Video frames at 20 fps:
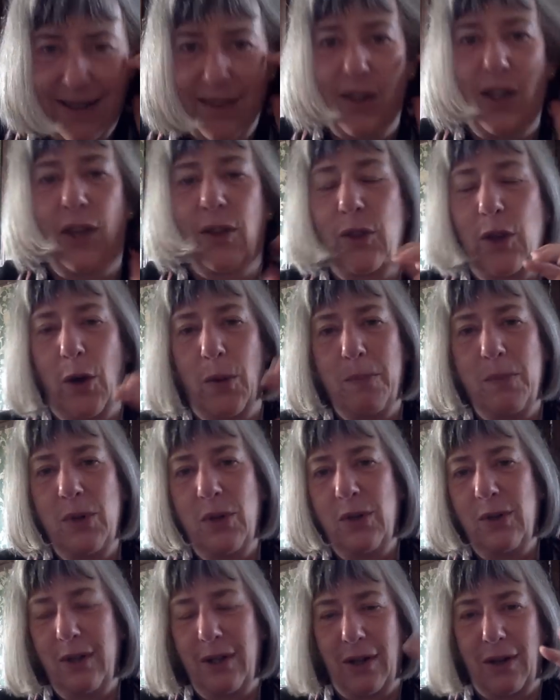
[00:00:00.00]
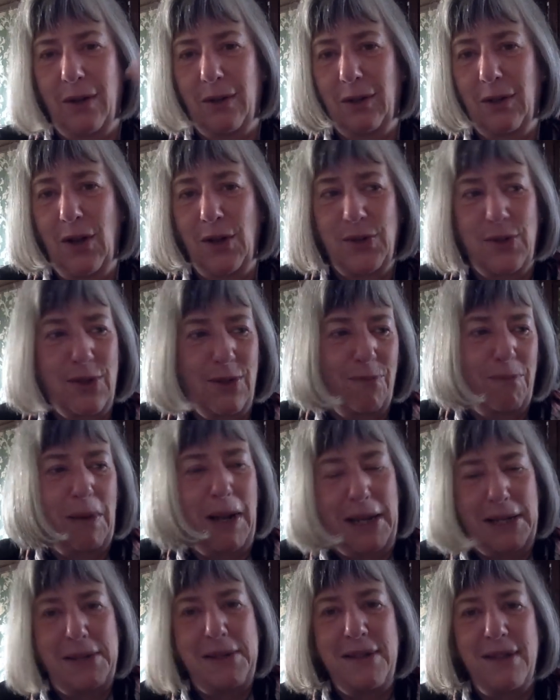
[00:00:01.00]
Lots of
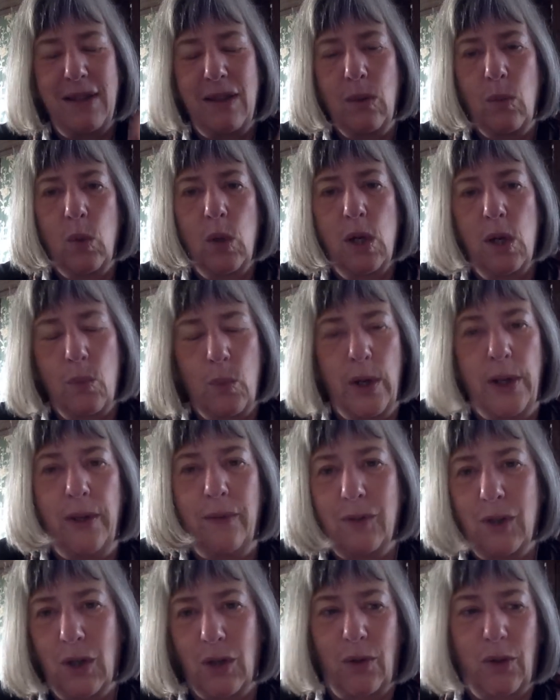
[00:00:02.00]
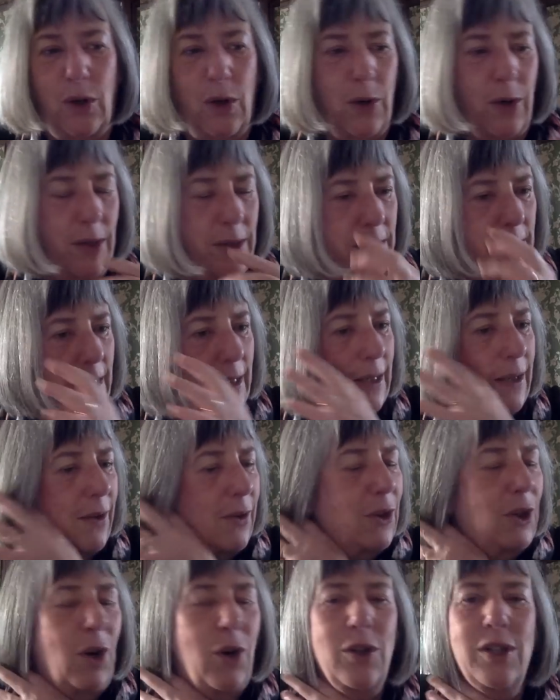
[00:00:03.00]
places in the world where you've got
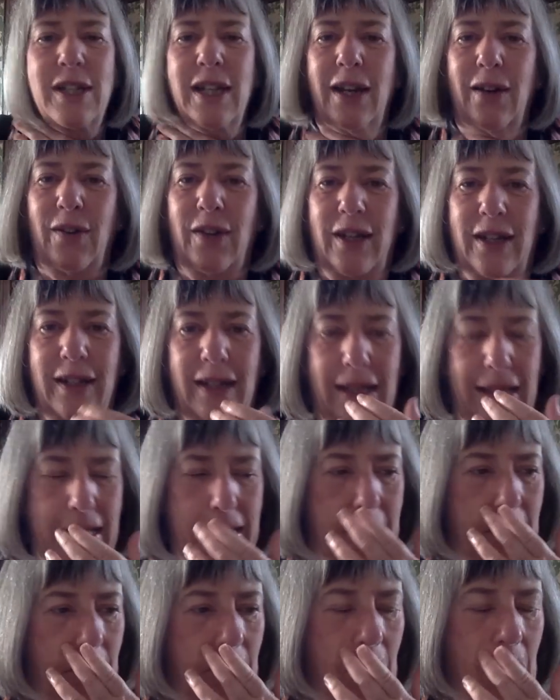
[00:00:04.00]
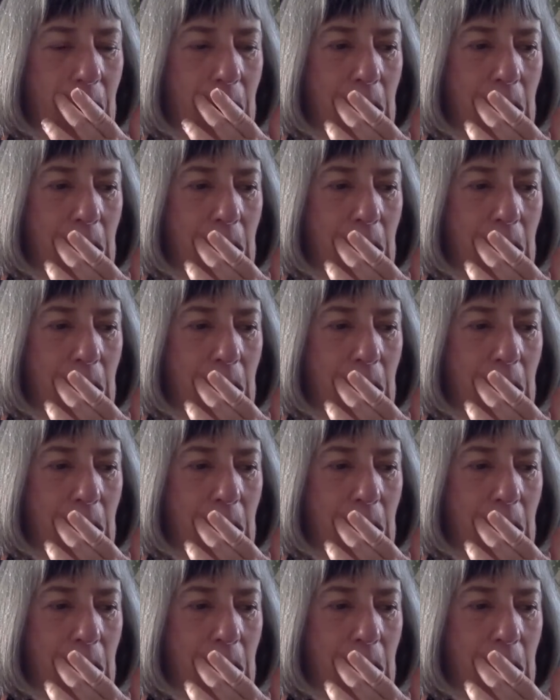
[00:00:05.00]
authoritarian leaders.